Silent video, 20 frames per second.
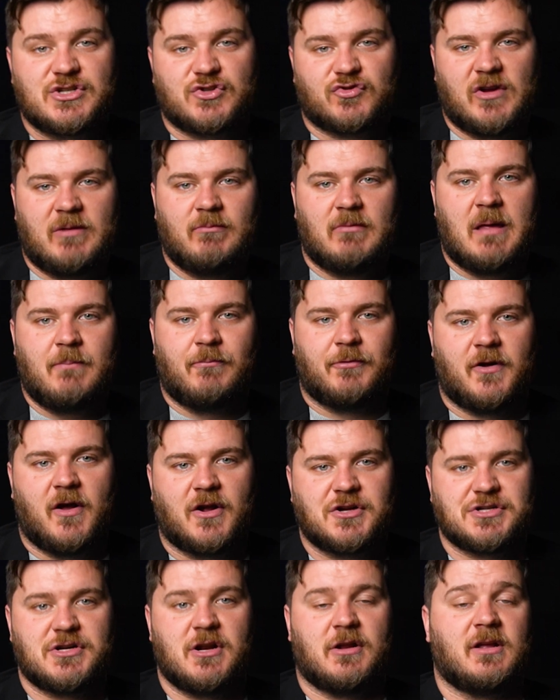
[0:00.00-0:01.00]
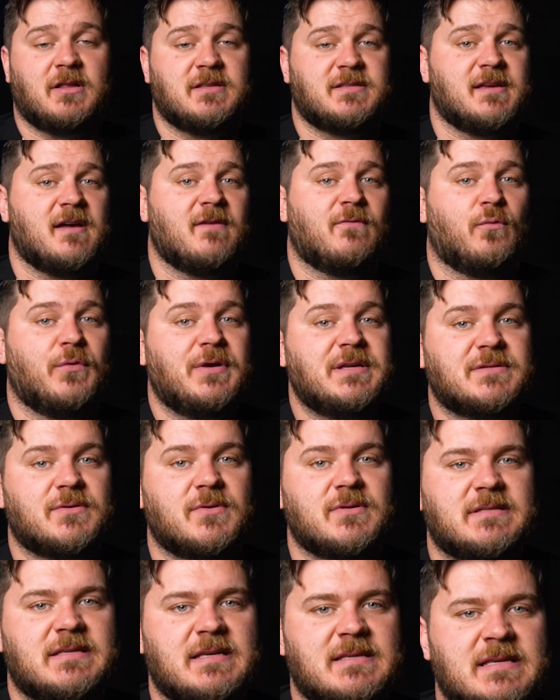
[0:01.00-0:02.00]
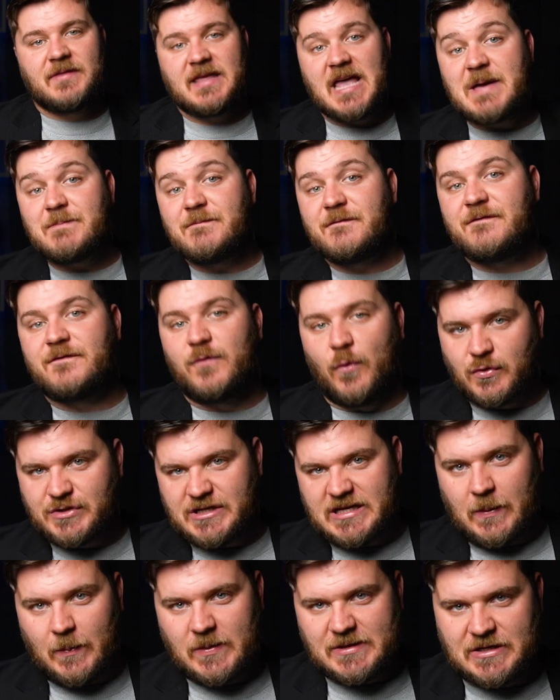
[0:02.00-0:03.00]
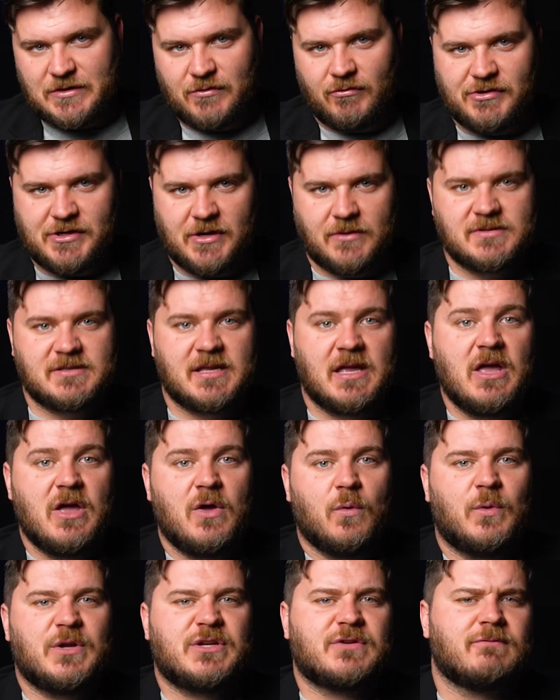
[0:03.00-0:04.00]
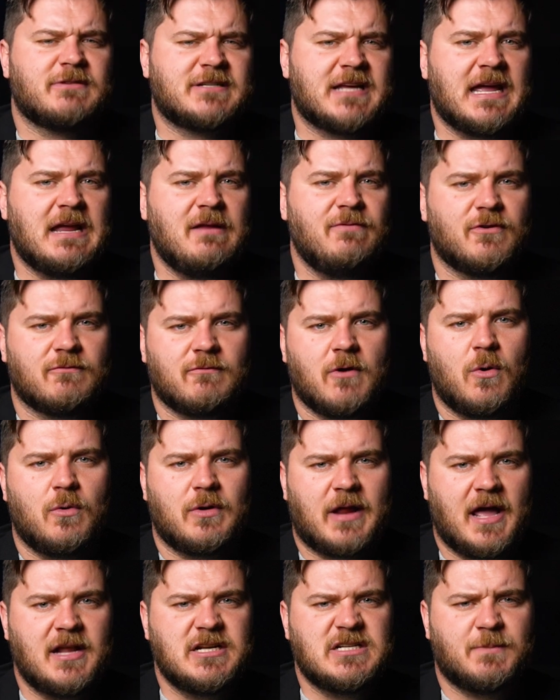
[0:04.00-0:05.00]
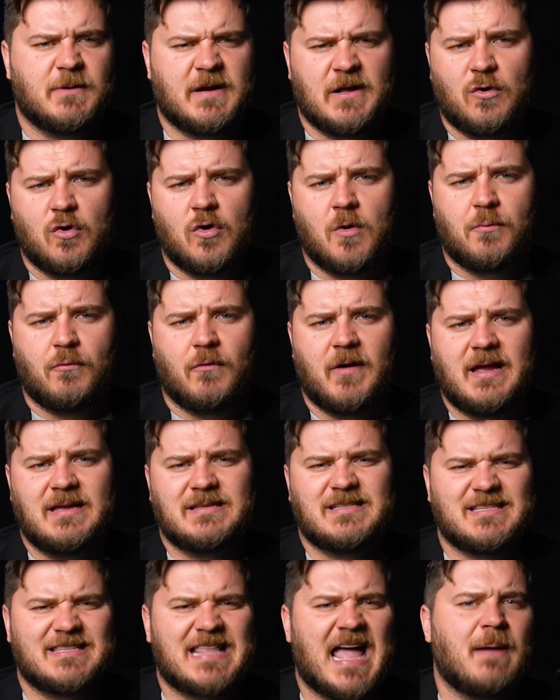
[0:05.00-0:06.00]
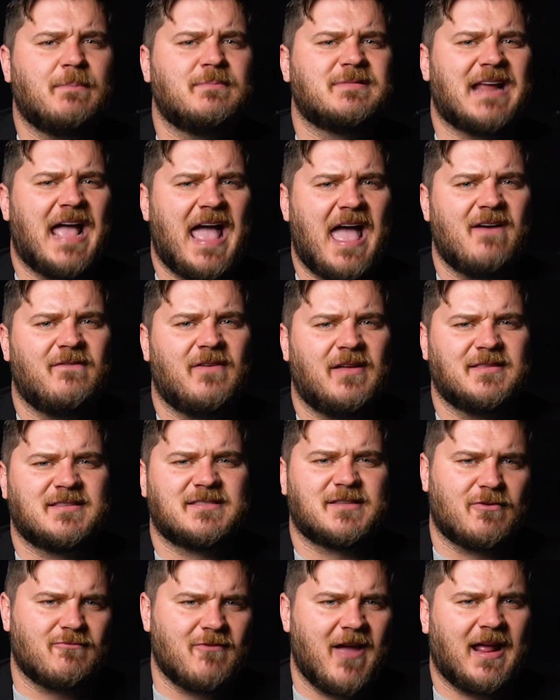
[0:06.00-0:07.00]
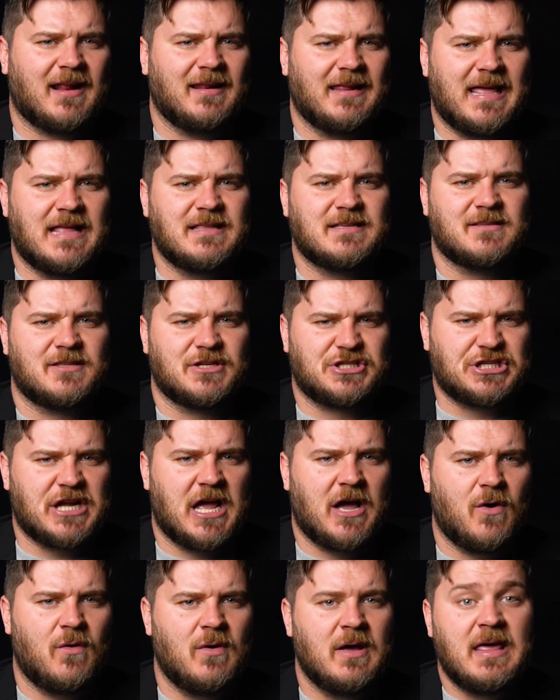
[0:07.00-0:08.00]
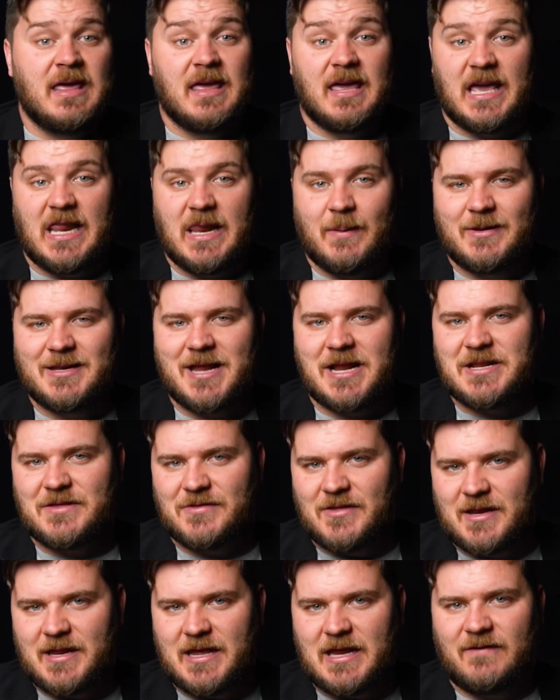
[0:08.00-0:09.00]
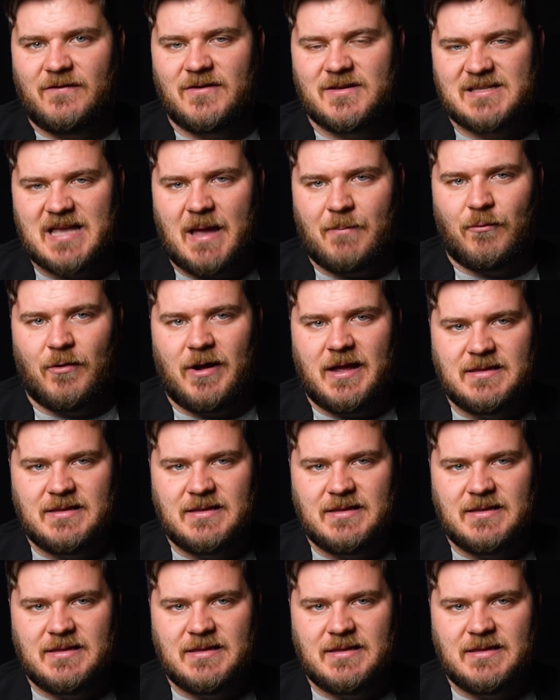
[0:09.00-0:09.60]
streamline production and conserve resources, the M40 was introduced, which retained the rolled edge but incorporated stamped air vents directly into the shell, eliminating the need for separate